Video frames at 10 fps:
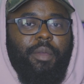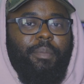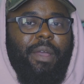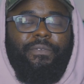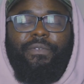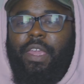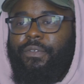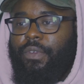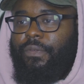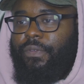my
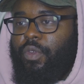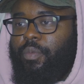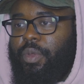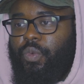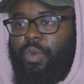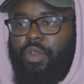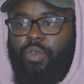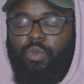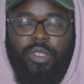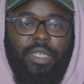favorite film in the
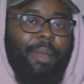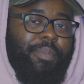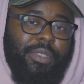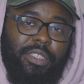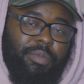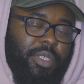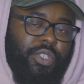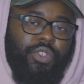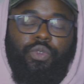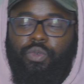world, which happens to be
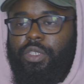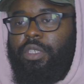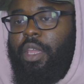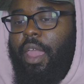Juice.